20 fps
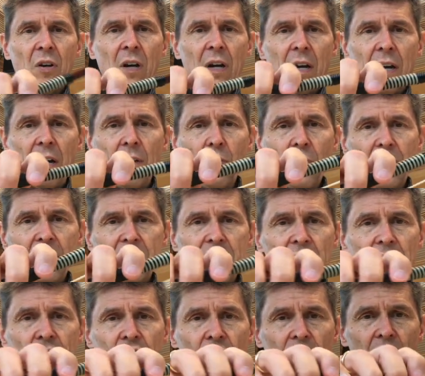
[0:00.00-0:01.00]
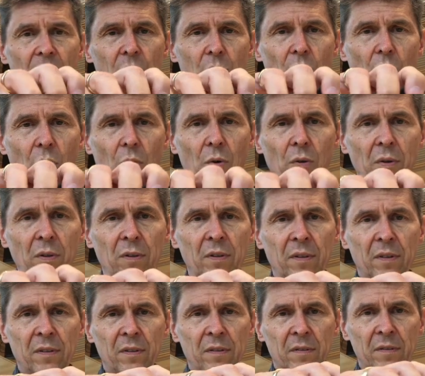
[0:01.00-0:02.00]
I want to teach you the role
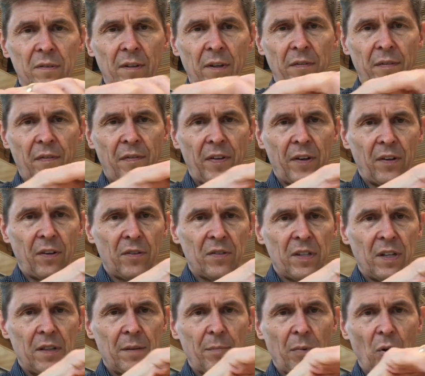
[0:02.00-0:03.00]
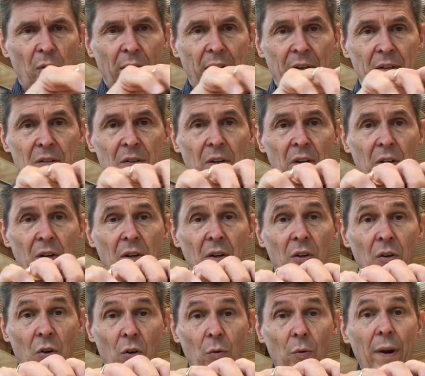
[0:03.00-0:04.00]
of the fingers on the bow hand,
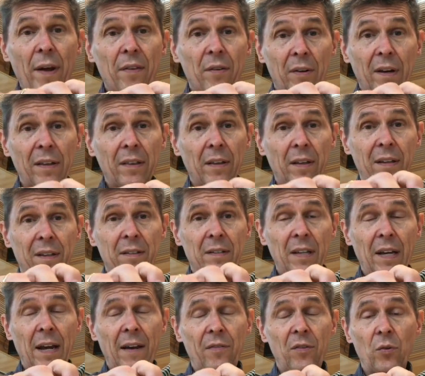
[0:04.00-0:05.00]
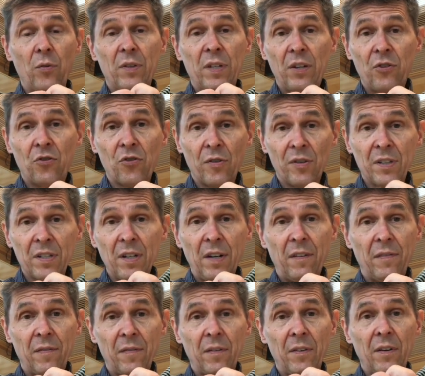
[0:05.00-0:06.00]
or rather I'd like to have you teach
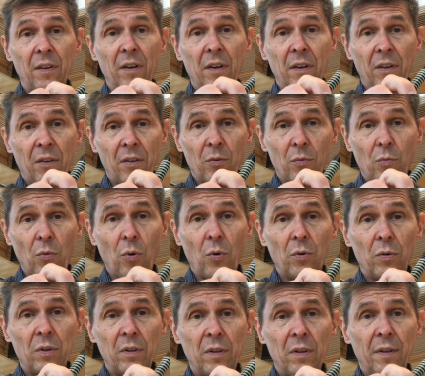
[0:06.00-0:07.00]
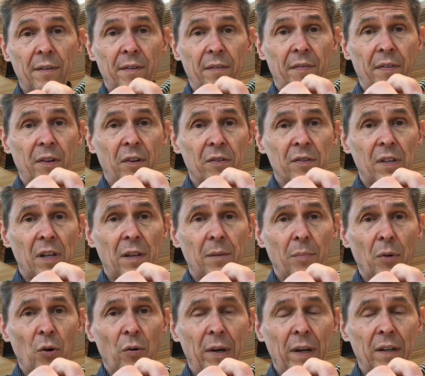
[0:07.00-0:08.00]
yourself the role of the fingers on the
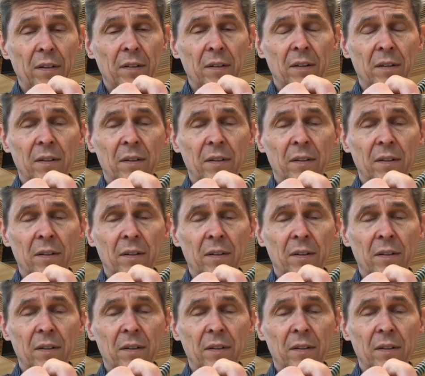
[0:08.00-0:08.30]
bow hand.